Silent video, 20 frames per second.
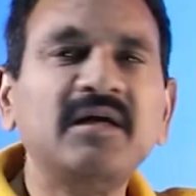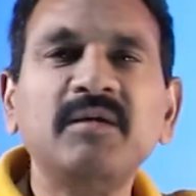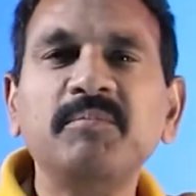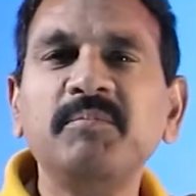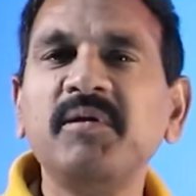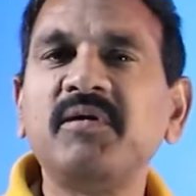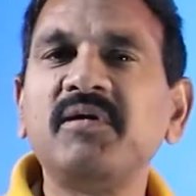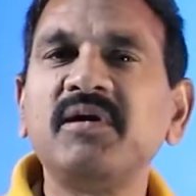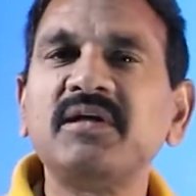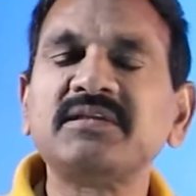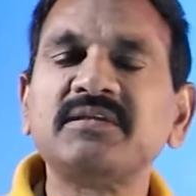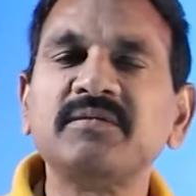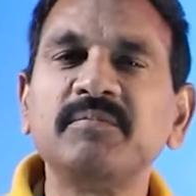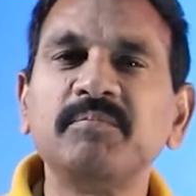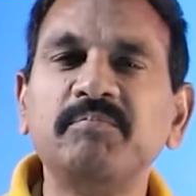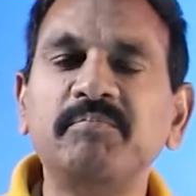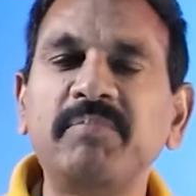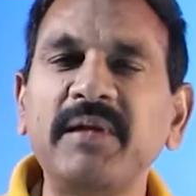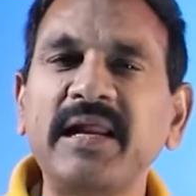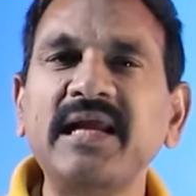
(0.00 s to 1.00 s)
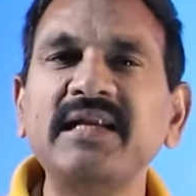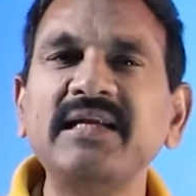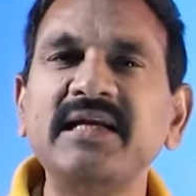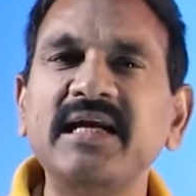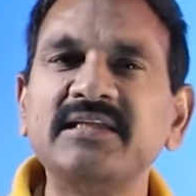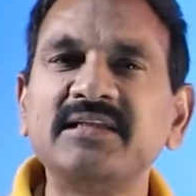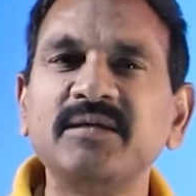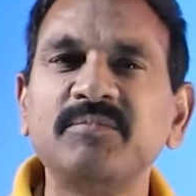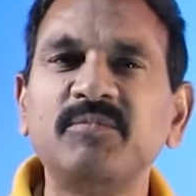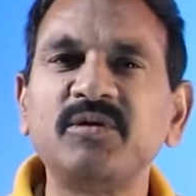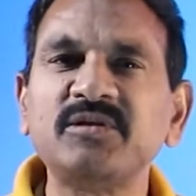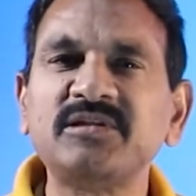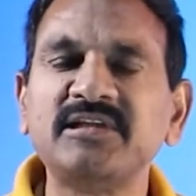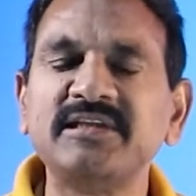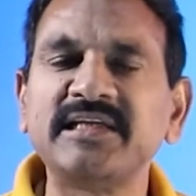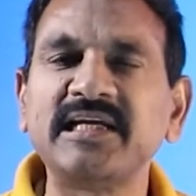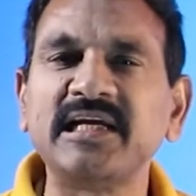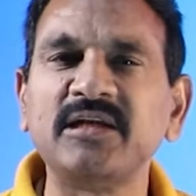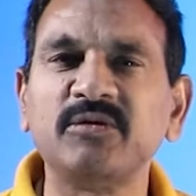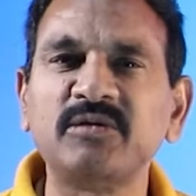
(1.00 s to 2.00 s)
because brain at the most
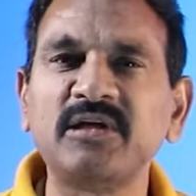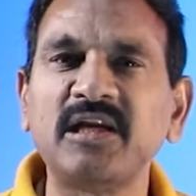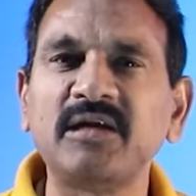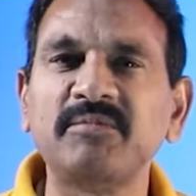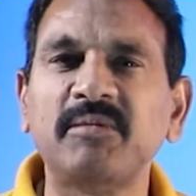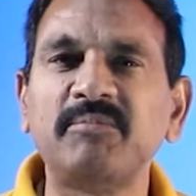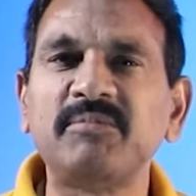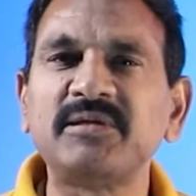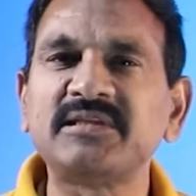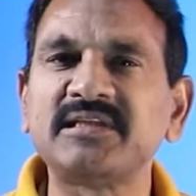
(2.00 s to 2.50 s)
you can only remember